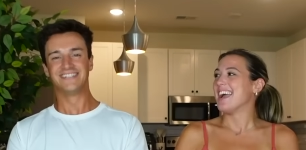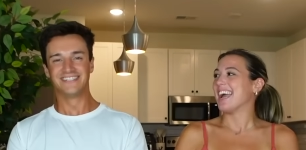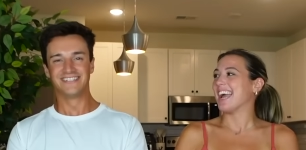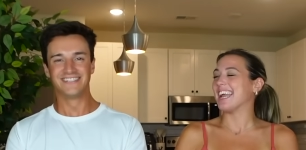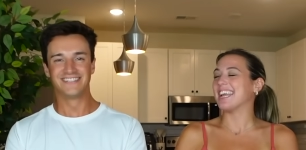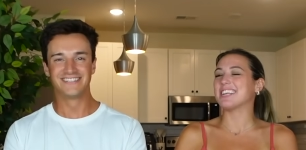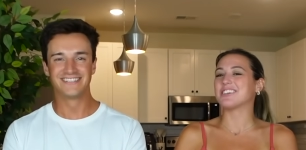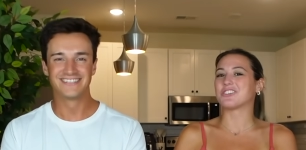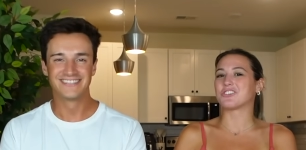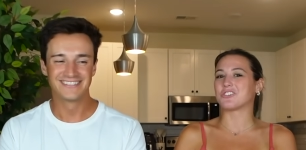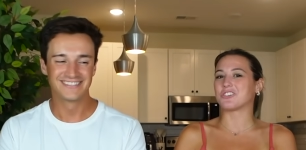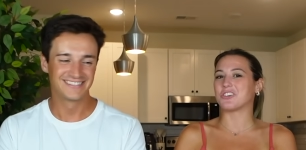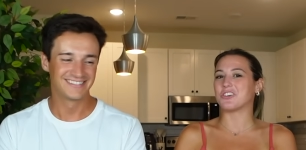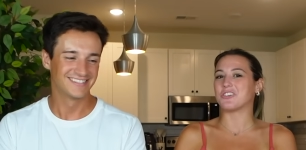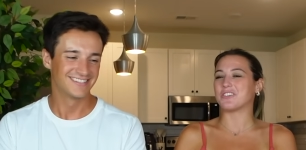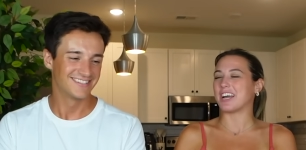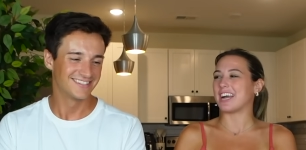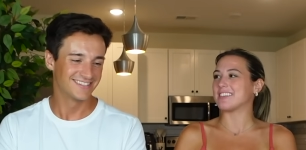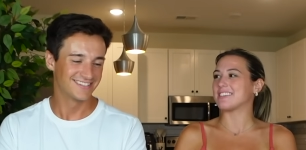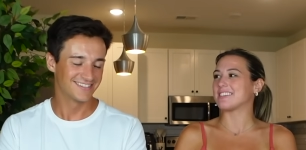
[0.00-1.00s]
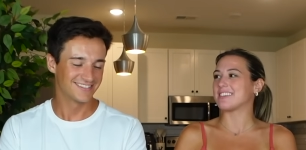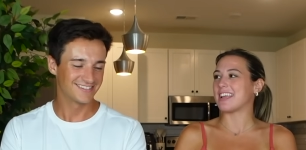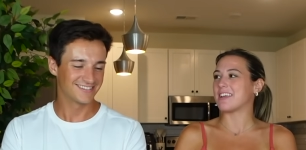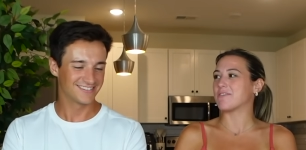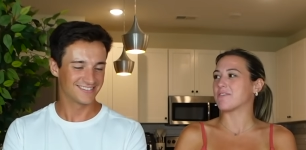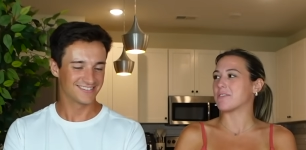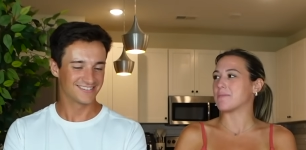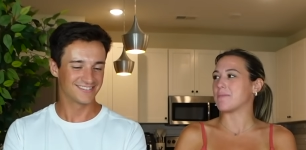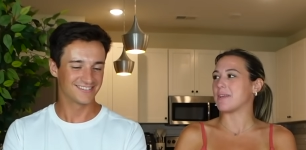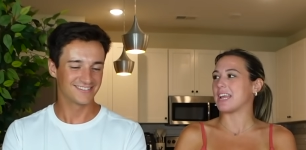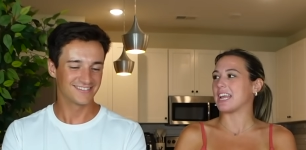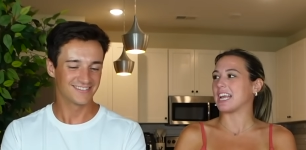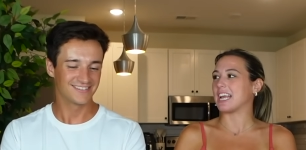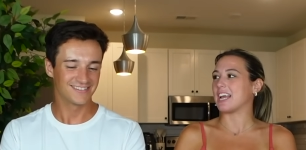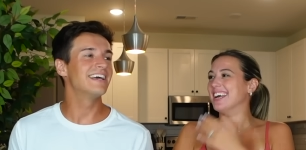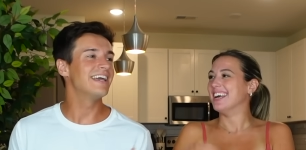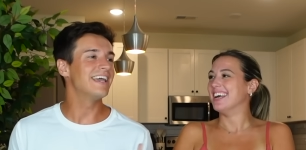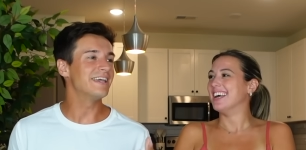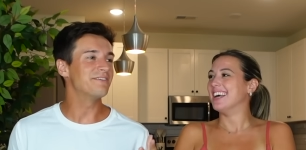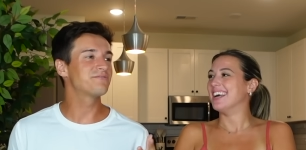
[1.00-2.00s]
Speaker 1: It is true. That's same for me.
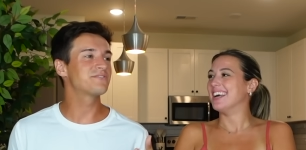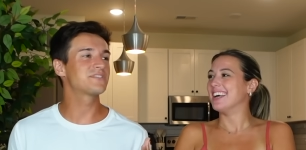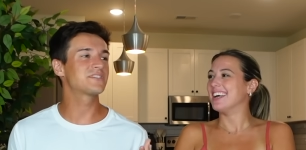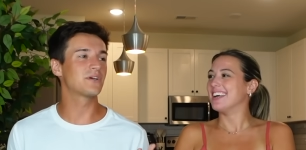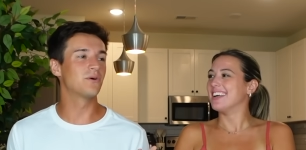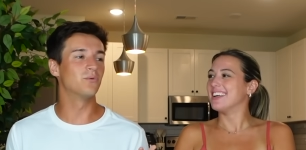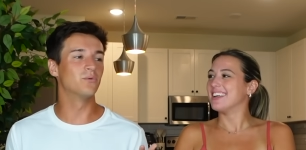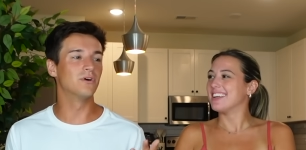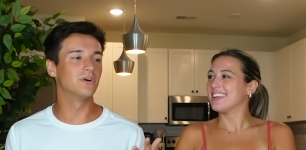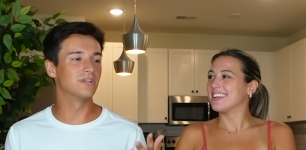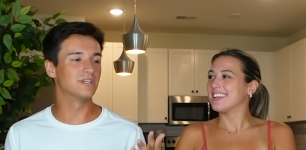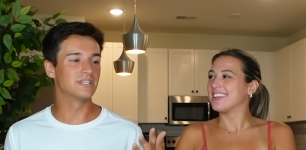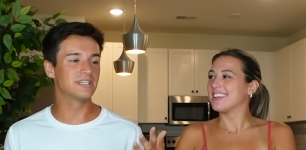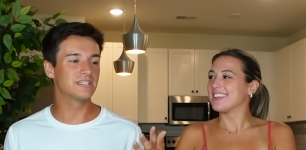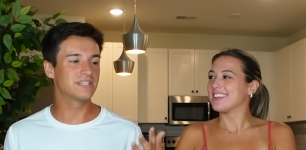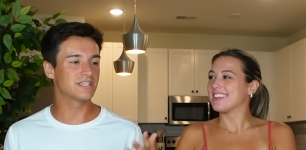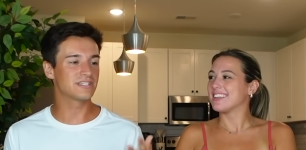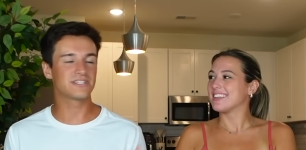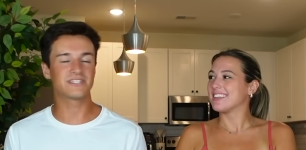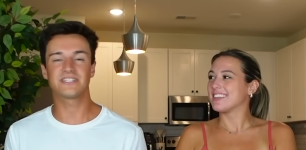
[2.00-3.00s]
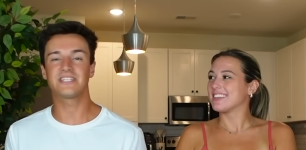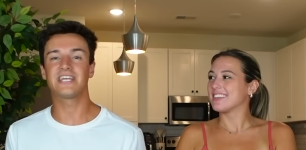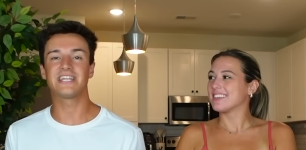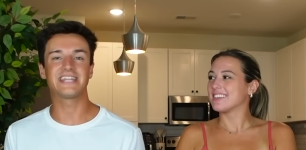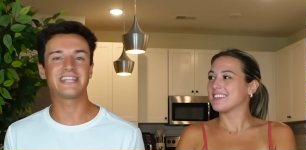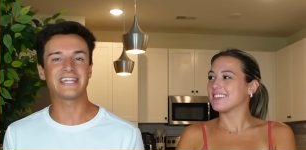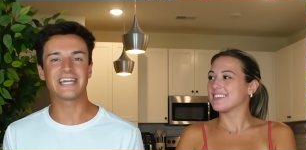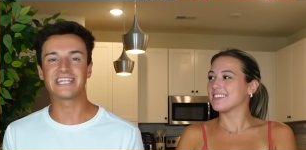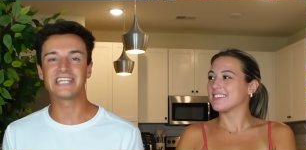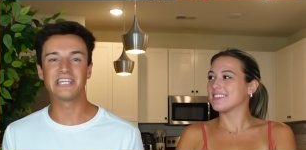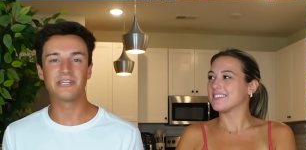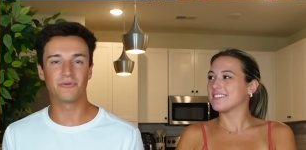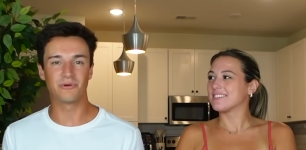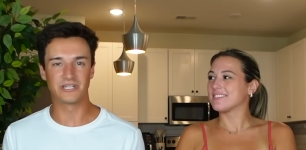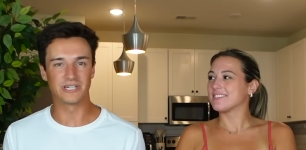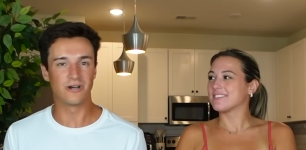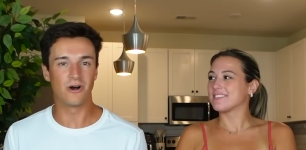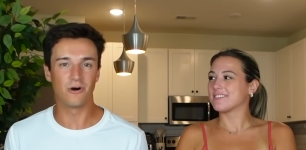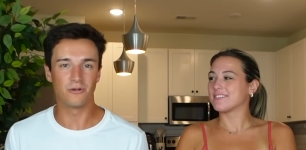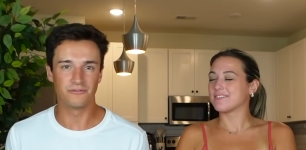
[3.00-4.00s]
Speaker 2: If someone doesn't say thank you when
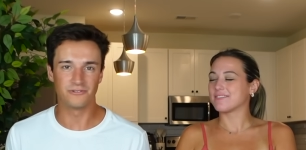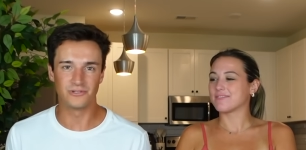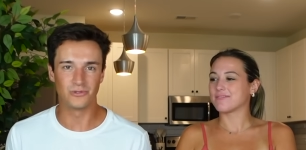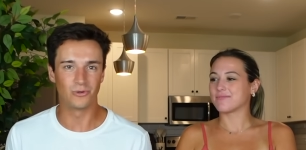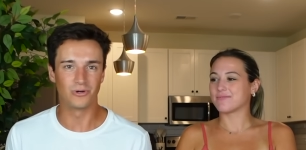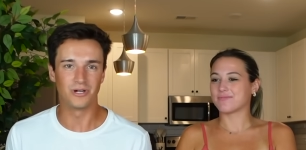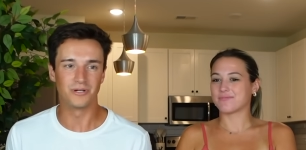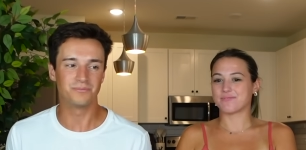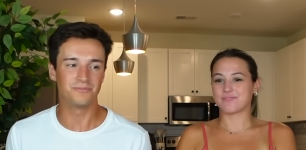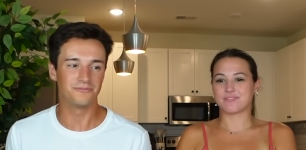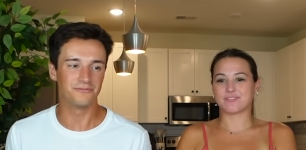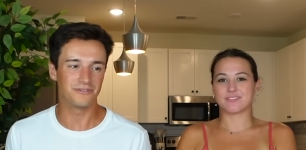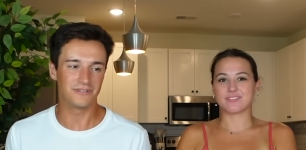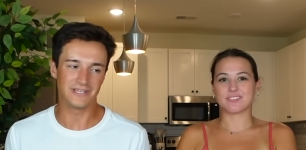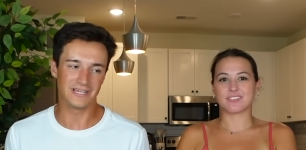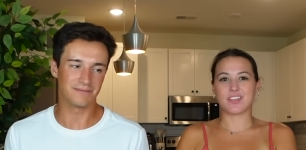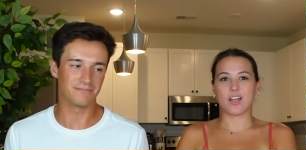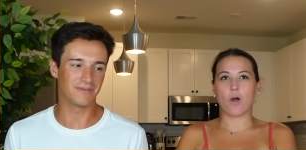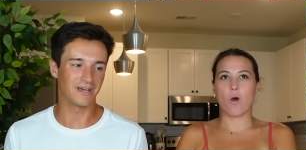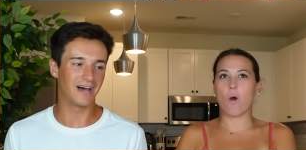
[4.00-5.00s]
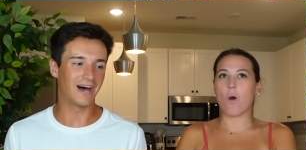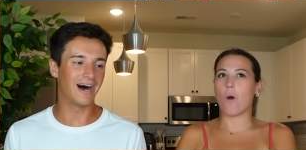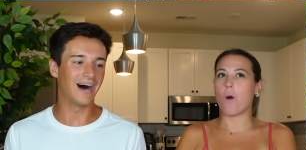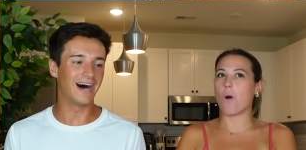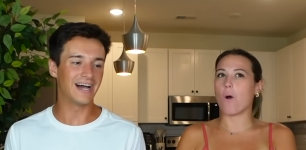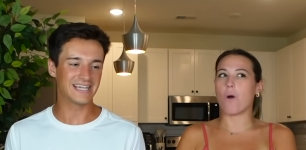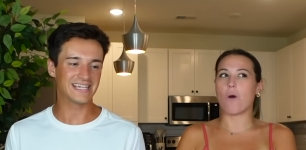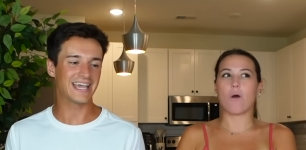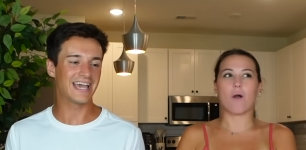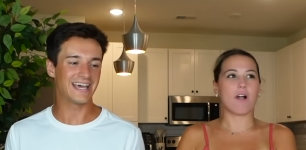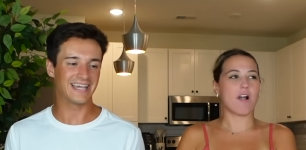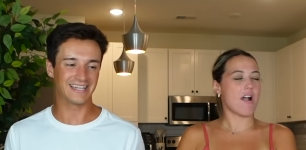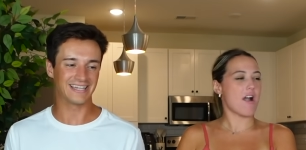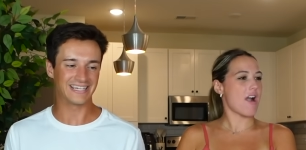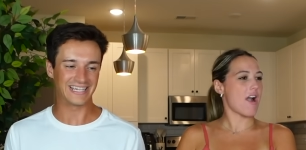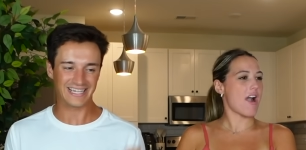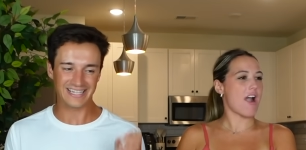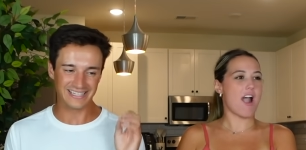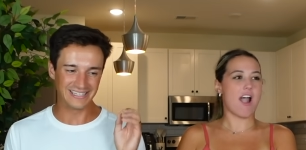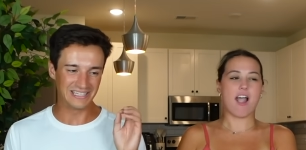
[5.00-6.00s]
I hold the door open for them, oh. I get
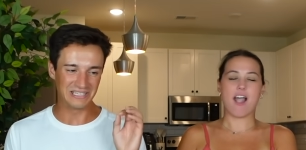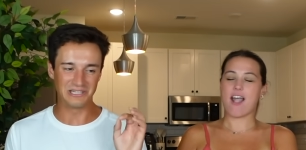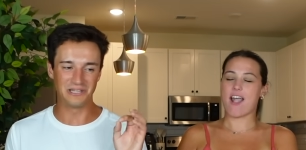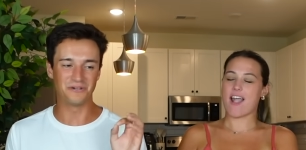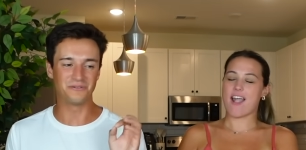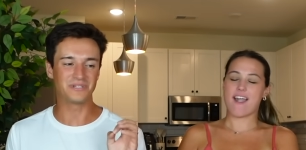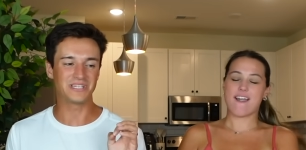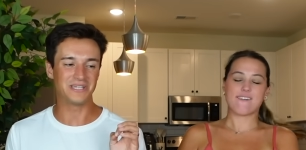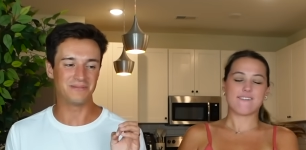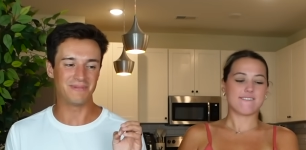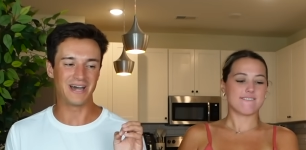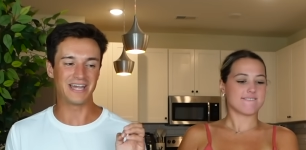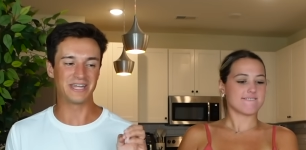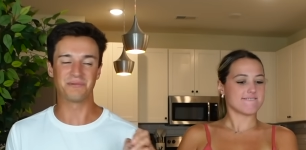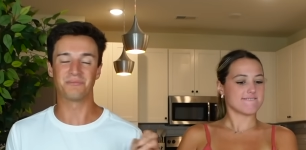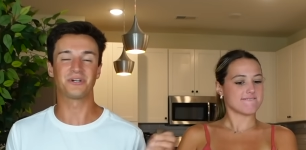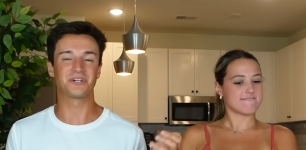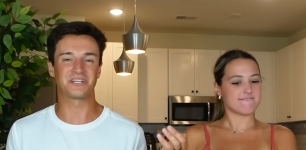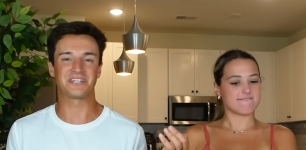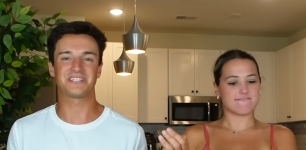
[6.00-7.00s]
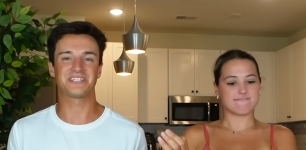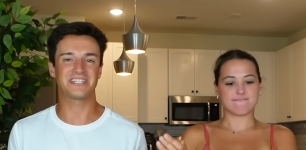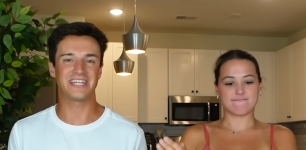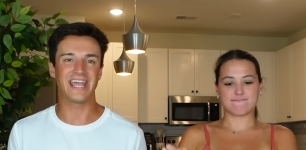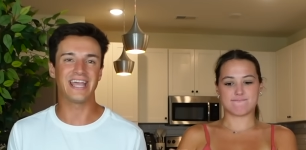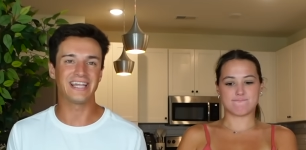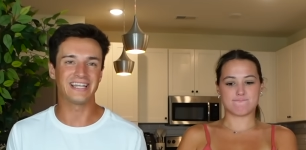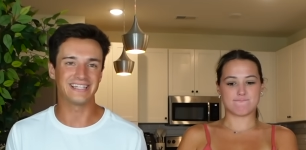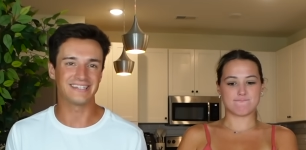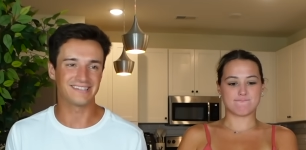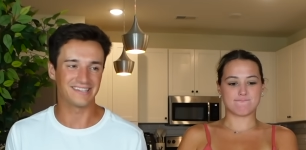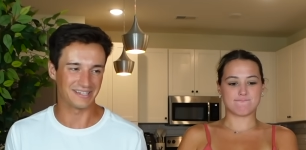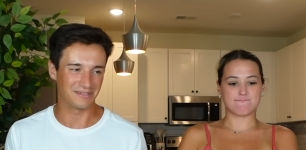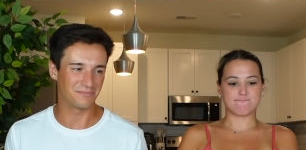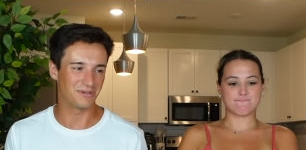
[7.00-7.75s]
like low-key mad. I'm not gonna say anything,